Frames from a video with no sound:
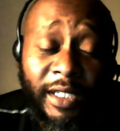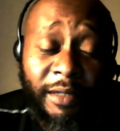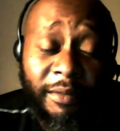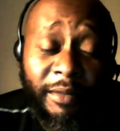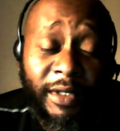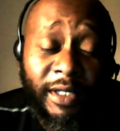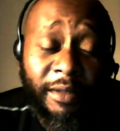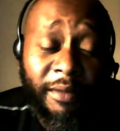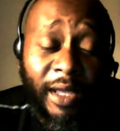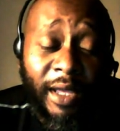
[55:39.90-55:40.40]

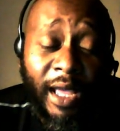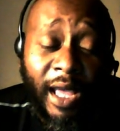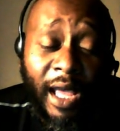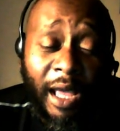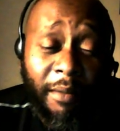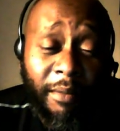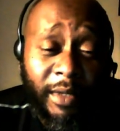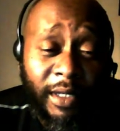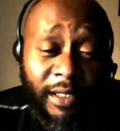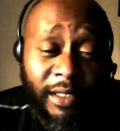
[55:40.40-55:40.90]
Leave me some
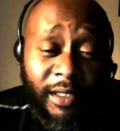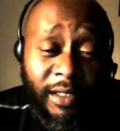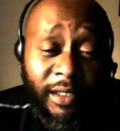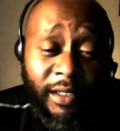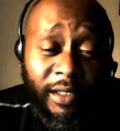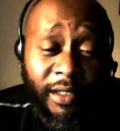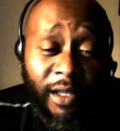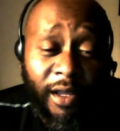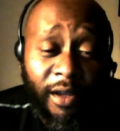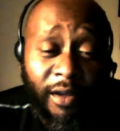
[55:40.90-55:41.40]
comments
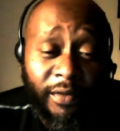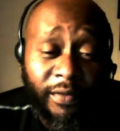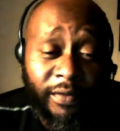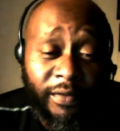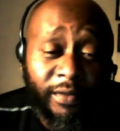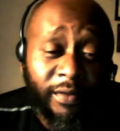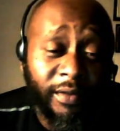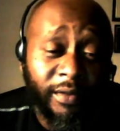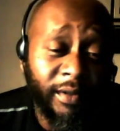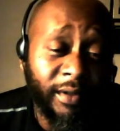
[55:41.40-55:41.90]
and stuff.
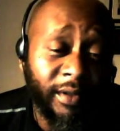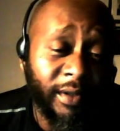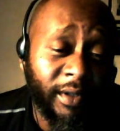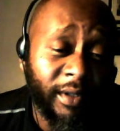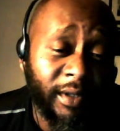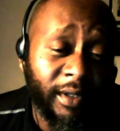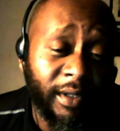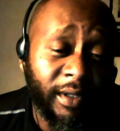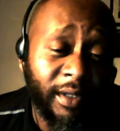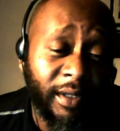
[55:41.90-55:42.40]

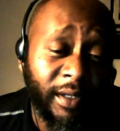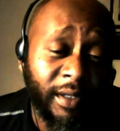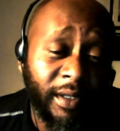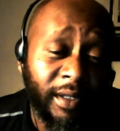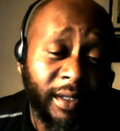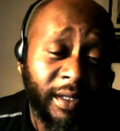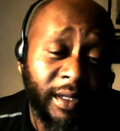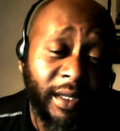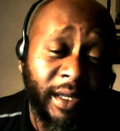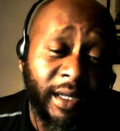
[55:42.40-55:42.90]

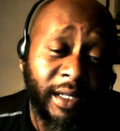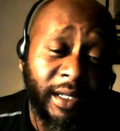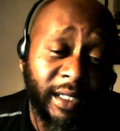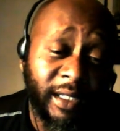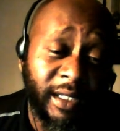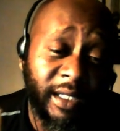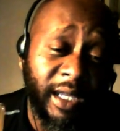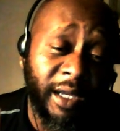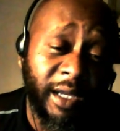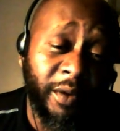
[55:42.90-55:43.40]

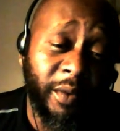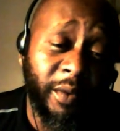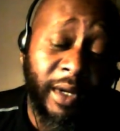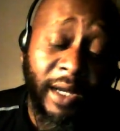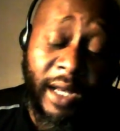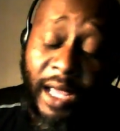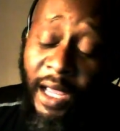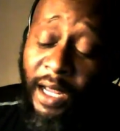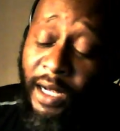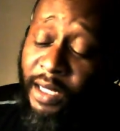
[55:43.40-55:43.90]
Let's take
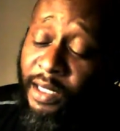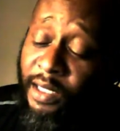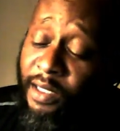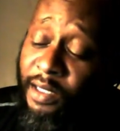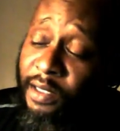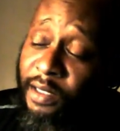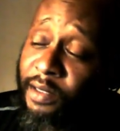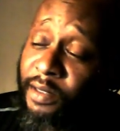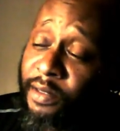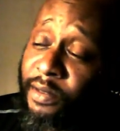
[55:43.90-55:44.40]
one out of
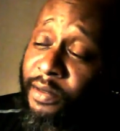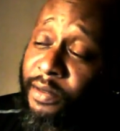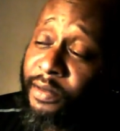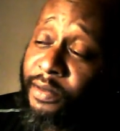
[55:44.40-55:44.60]
here.